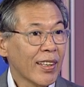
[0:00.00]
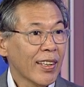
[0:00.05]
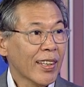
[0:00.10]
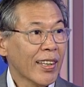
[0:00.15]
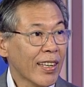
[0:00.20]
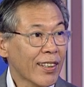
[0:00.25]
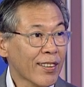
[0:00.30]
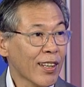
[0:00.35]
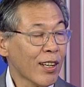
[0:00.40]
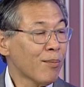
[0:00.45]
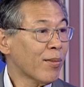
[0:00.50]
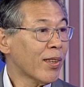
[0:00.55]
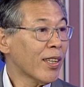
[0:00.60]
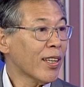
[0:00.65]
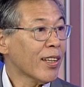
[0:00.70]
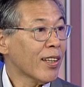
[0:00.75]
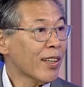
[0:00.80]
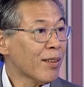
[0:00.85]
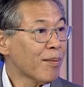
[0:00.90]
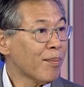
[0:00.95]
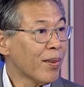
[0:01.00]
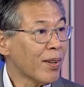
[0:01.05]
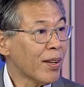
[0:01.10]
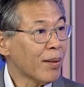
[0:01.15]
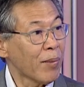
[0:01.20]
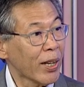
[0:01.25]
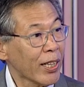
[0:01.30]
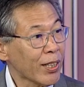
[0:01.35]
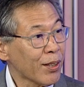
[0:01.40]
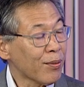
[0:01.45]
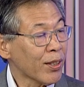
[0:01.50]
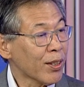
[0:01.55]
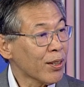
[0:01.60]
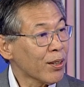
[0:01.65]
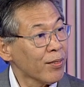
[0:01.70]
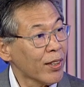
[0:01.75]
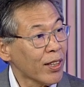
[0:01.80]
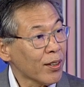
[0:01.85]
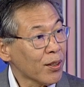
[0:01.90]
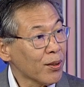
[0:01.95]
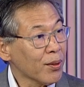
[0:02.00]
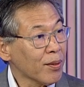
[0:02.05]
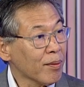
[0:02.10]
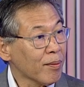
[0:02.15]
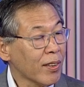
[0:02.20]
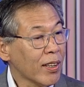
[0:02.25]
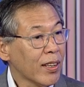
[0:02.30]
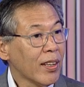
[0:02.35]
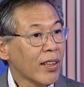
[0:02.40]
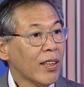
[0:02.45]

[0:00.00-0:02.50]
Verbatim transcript: get something, uh, a benefit of their own.